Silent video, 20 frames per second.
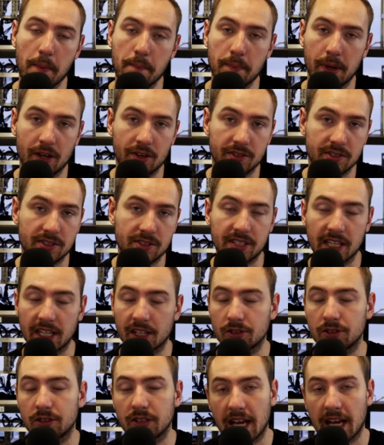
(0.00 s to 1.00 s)
because a
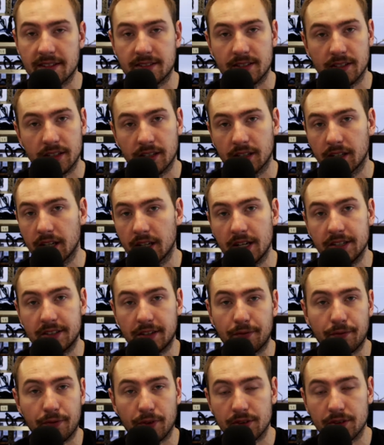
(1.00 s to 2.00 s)
single letter
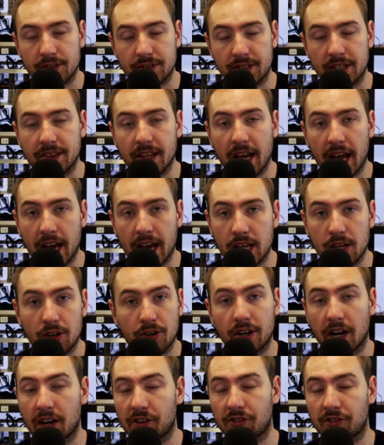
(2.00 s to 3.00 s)
difference in there, you
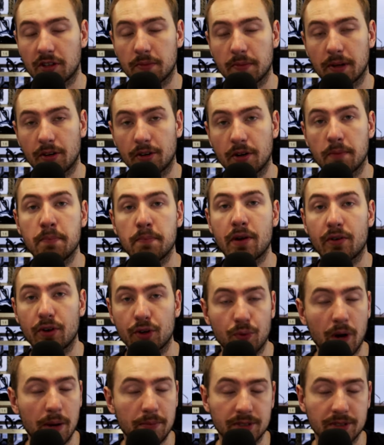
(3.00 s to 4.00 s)
could actually be on a mirrored
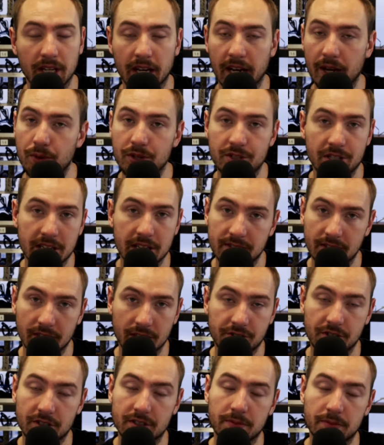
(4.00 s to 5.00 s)
website which isn't
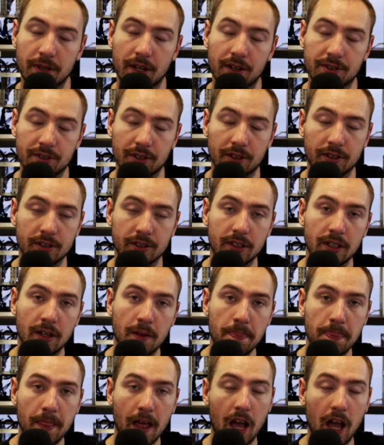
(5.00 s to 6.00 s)
legitimate at all,
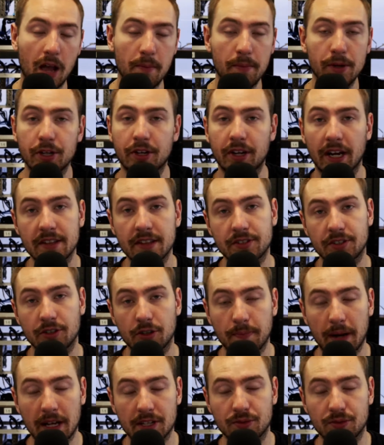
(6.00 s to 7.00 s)
and you could enter your
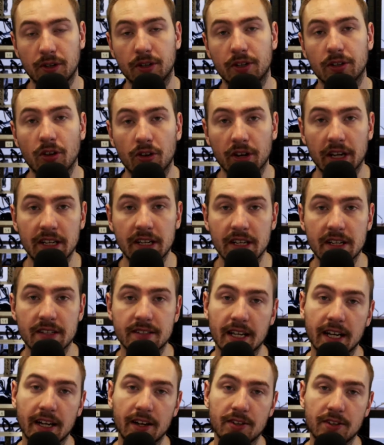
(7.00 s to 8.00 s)
password and login
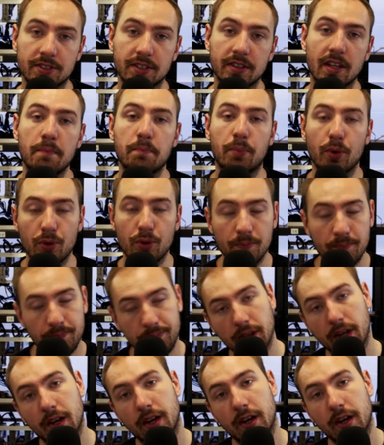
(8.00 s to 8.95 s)
details, and then boom,